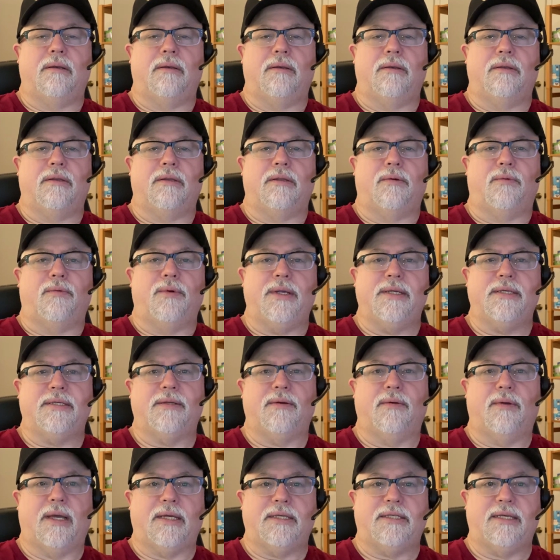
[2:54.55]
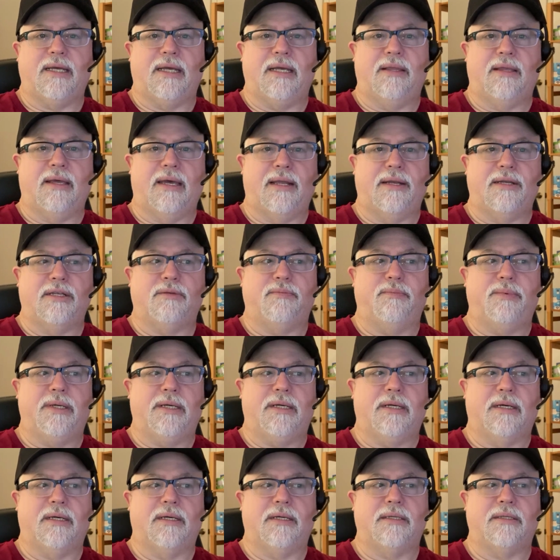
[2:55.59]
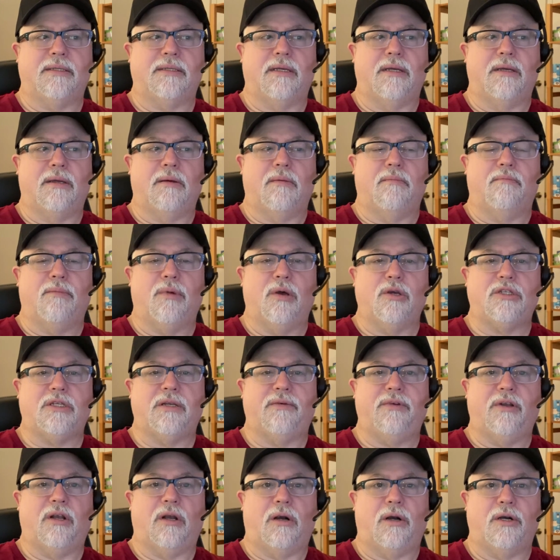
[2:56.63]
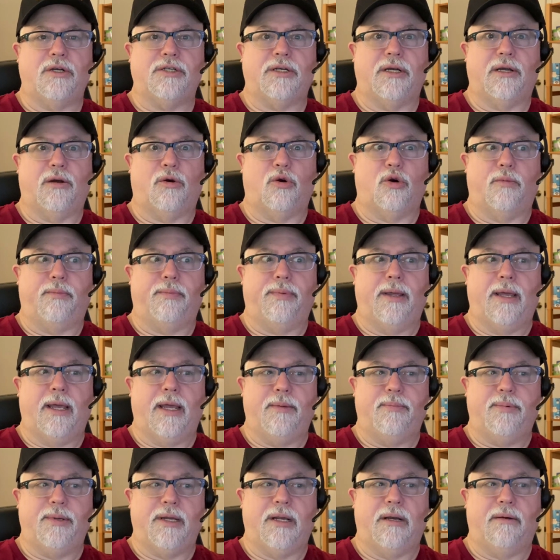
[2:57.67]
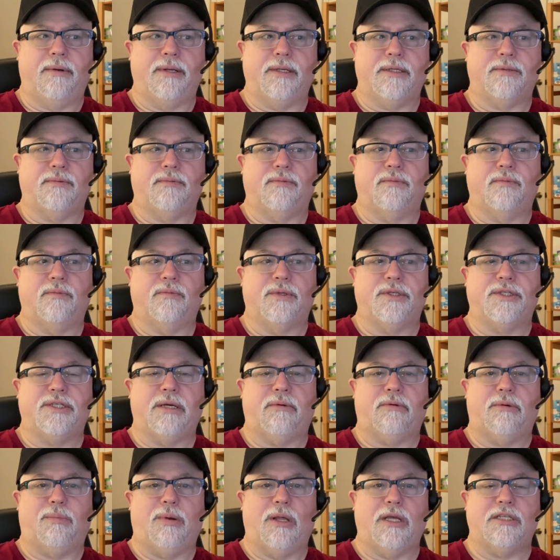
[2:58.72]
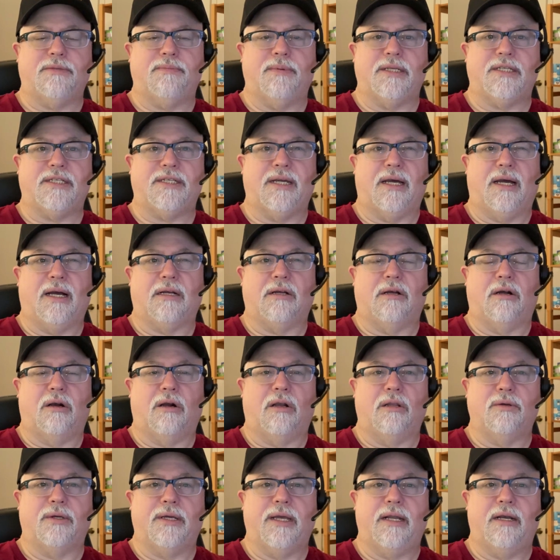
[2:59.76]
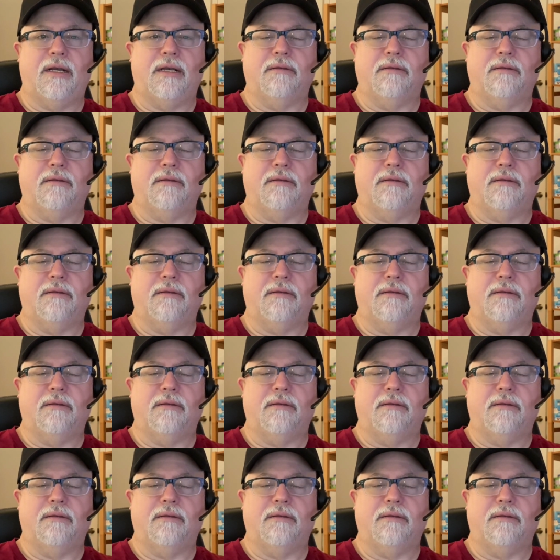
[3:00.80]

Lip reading: the reason I say that is because most of your larger apiaries will sell replacement stock are located in